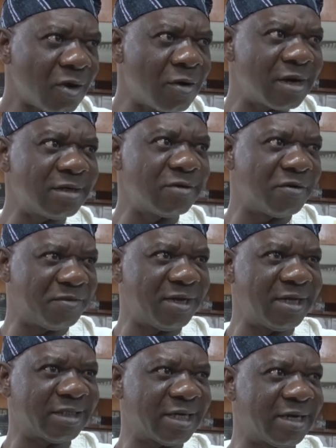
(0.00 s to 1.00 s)
already
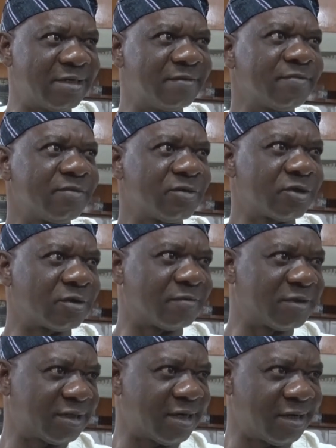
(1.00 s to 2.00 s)
nominated
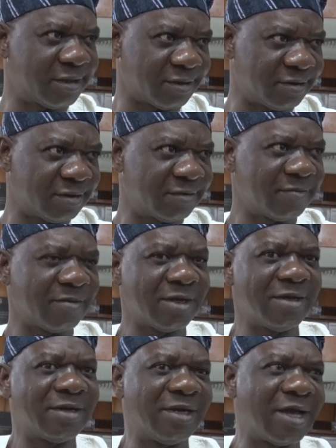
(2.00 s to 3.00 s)
some senators,
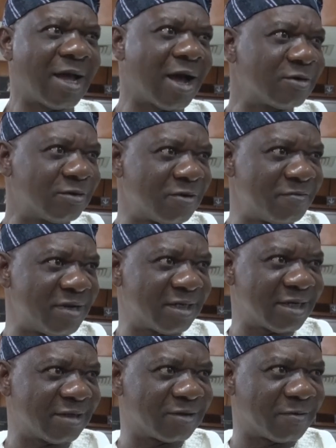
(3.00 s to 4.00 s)
the House
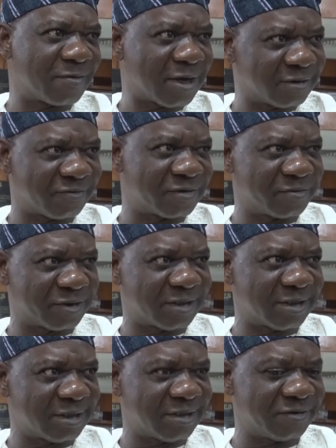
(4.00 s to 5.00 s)
nominated some House of
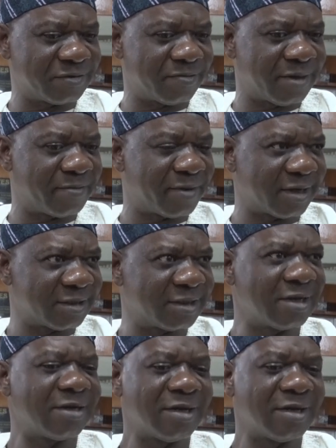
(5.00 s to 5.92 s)
Representatives members.